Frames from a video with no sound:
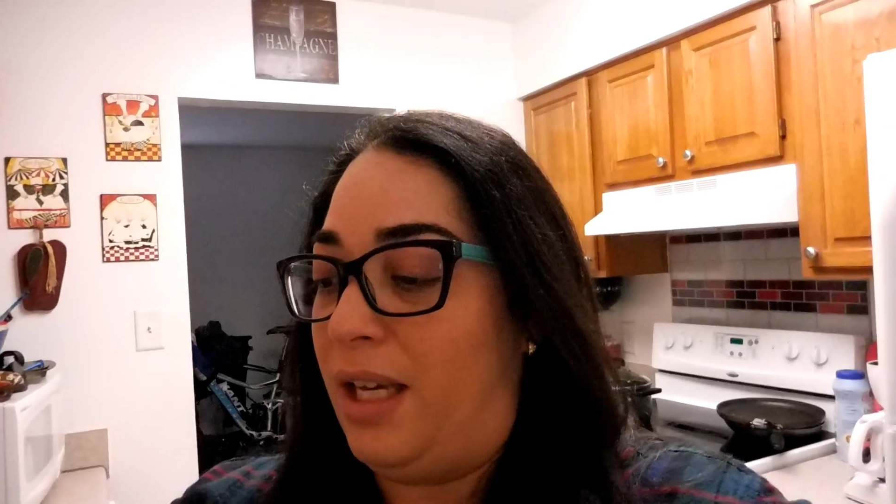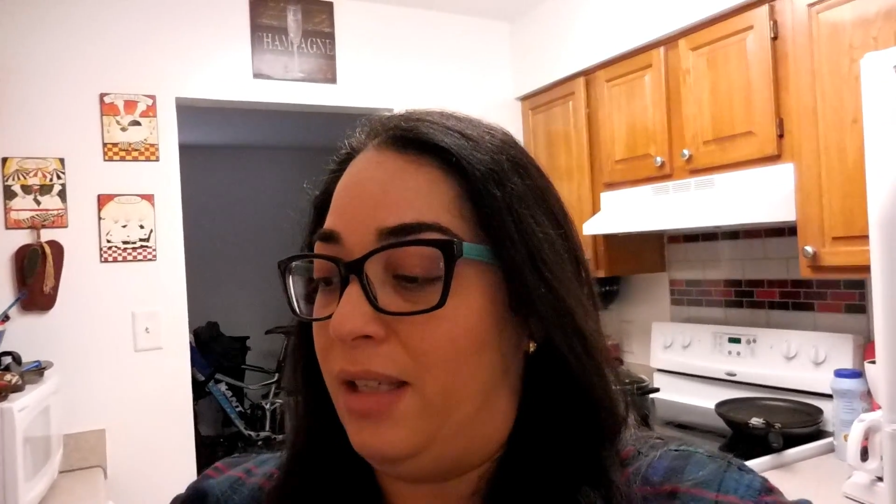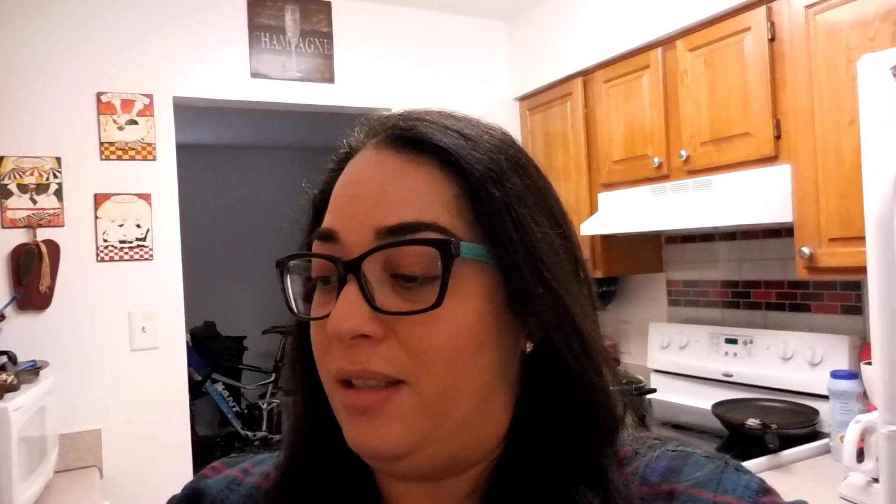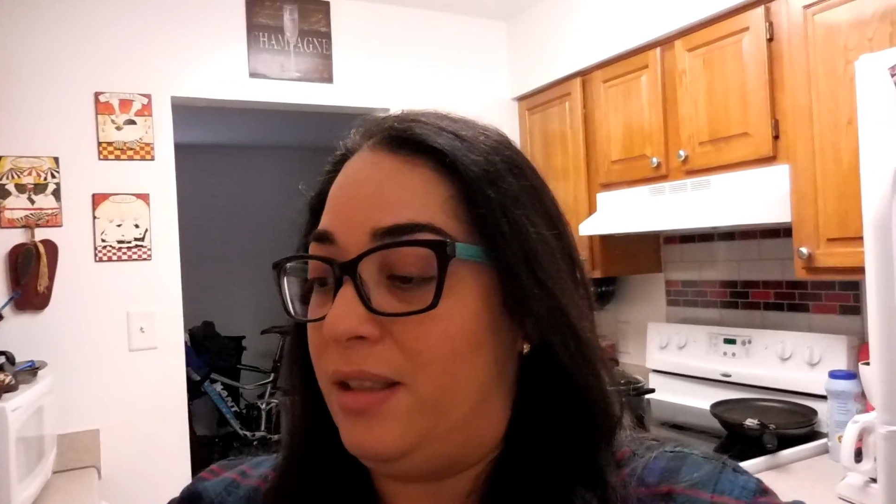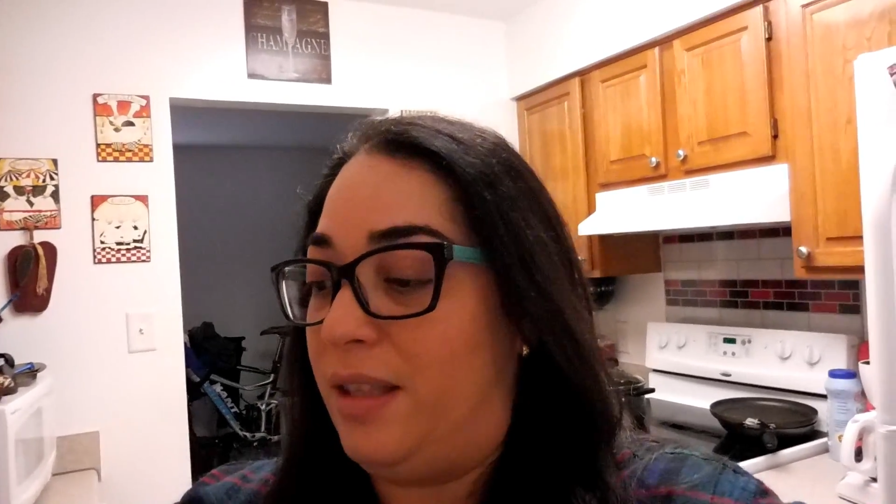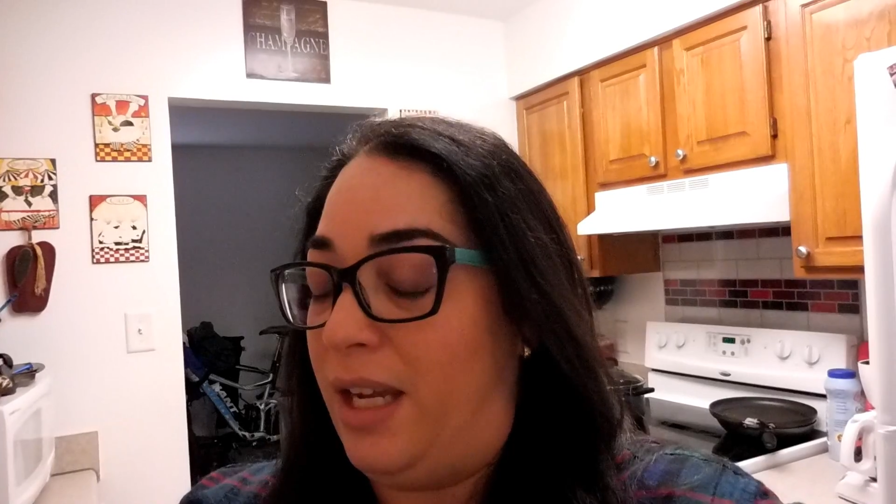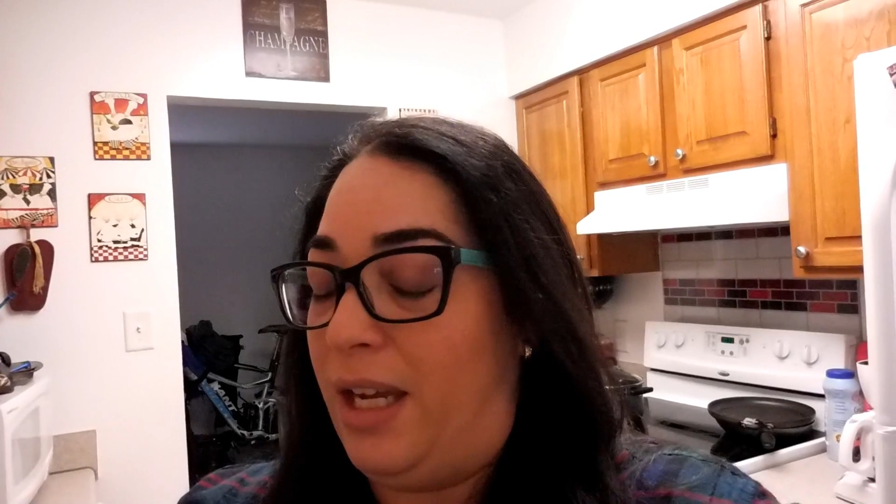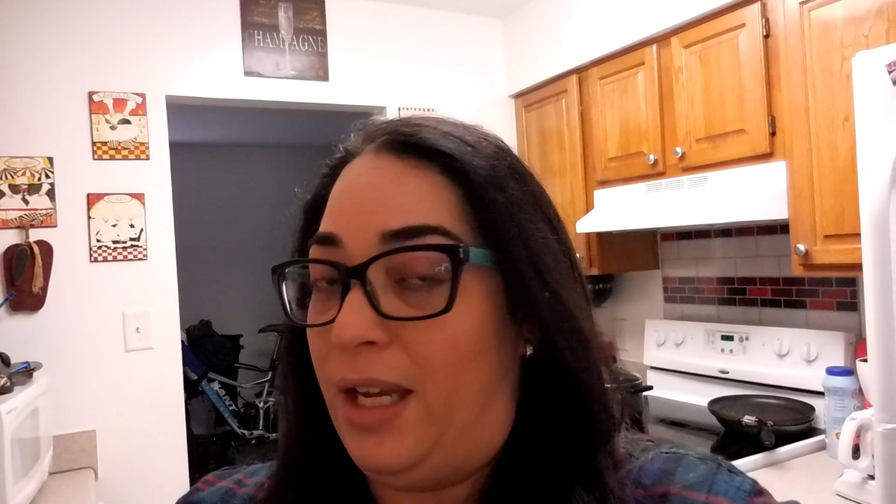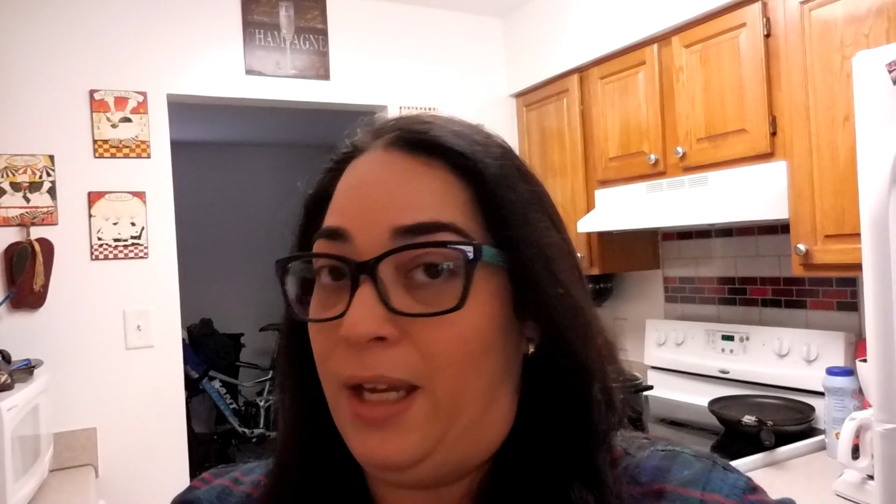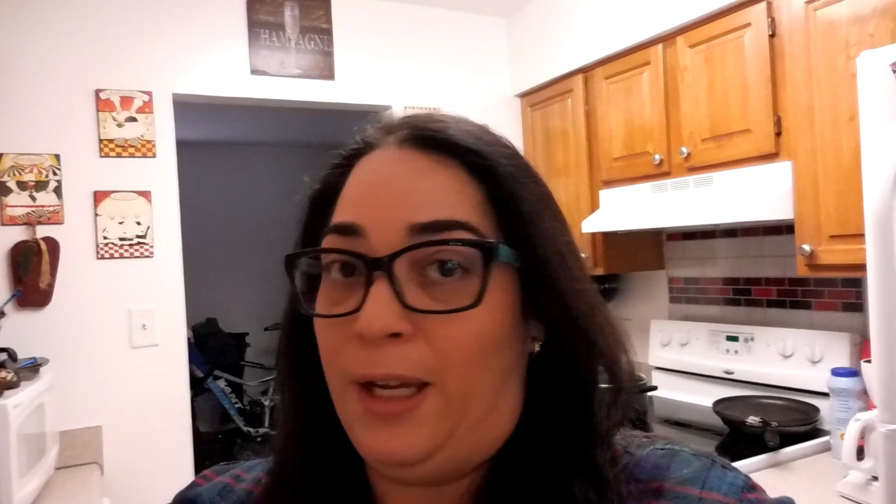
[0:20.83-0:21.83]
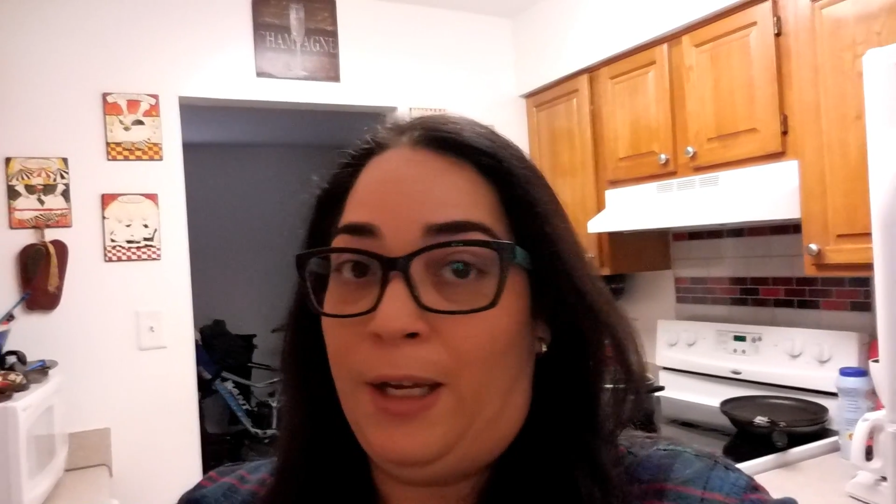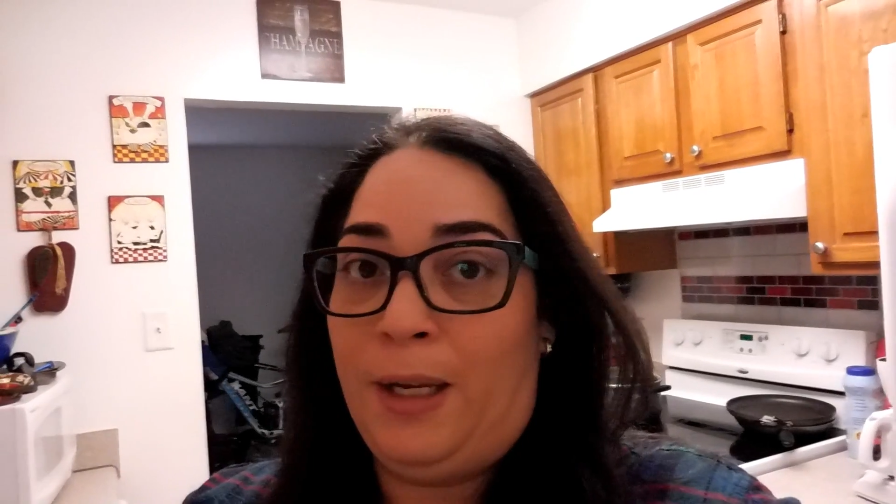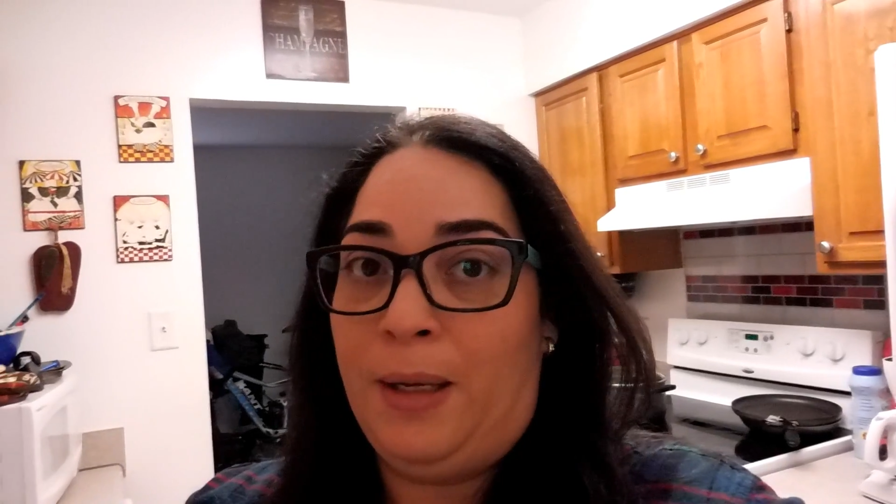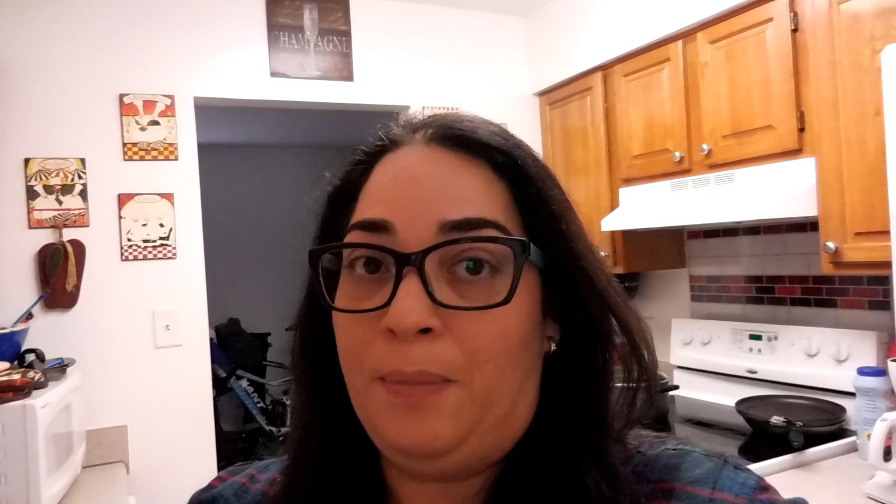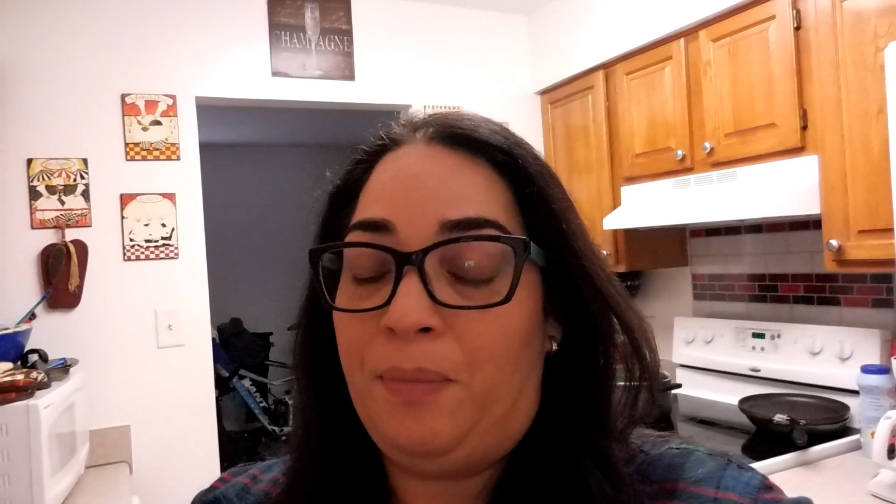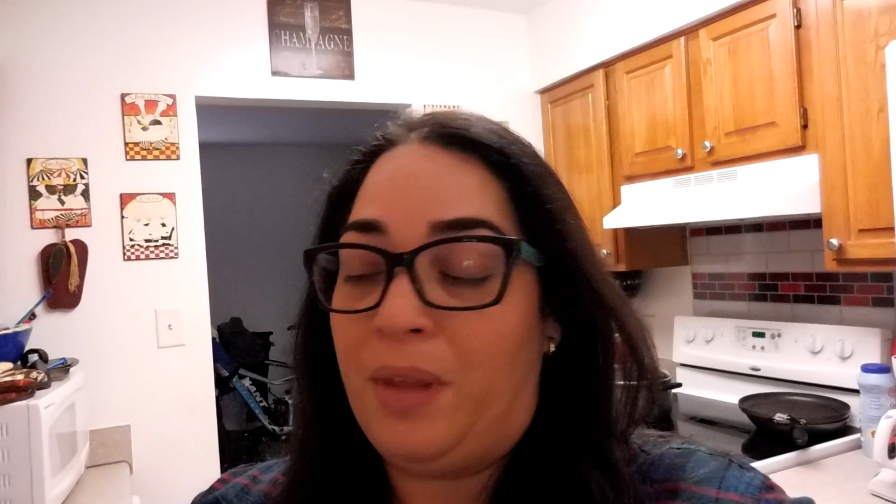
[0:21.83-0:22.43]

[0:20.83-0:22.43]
test the